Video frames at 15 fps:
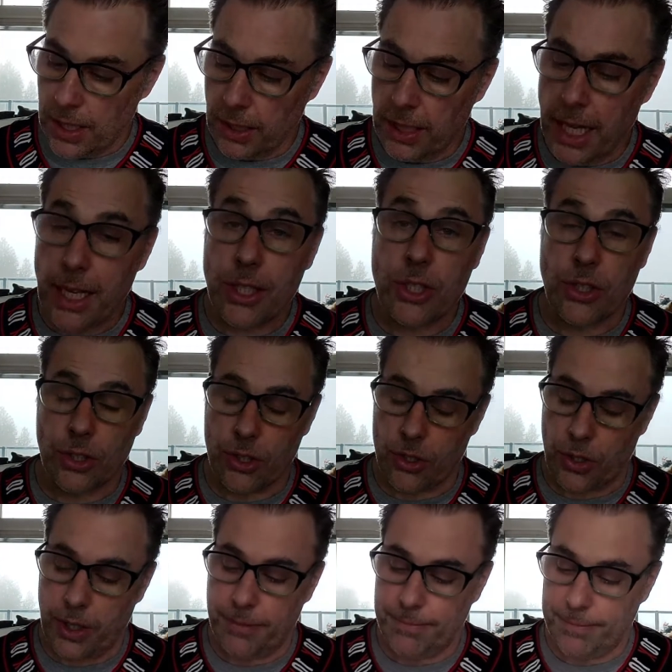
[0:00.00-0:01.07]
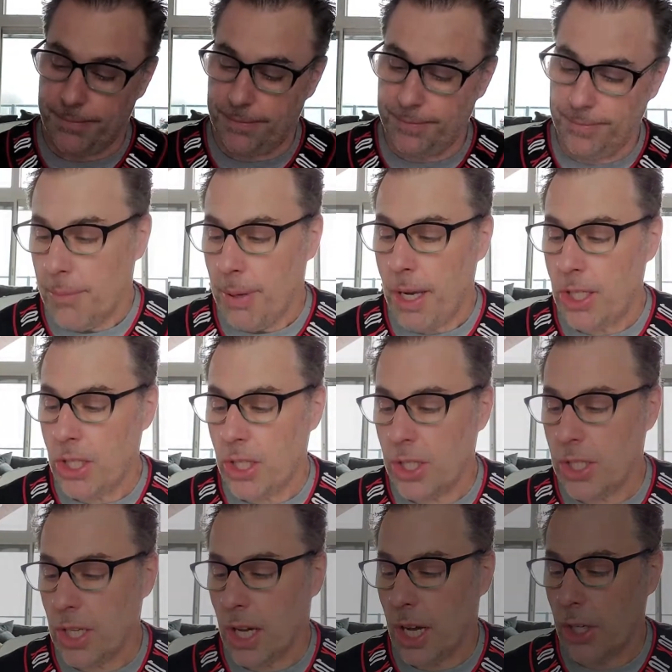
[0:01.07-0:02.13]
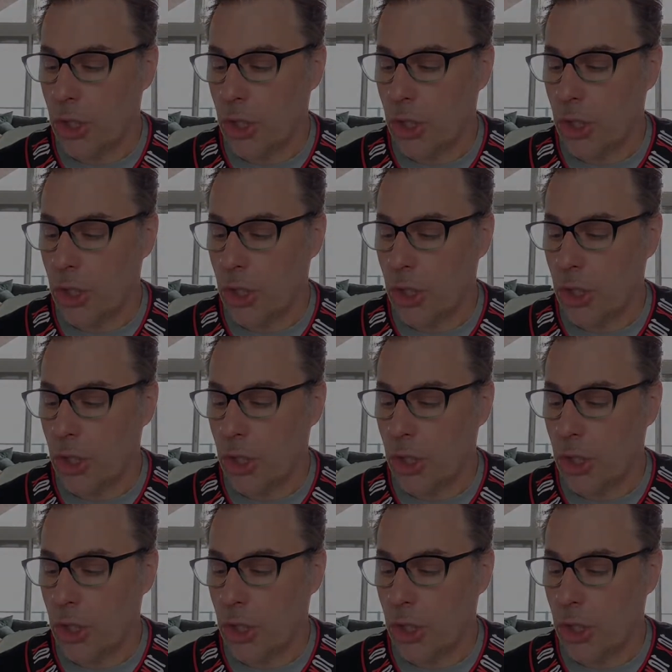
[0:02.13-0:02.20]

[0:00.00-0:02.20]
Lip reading: The latest surgery. Patient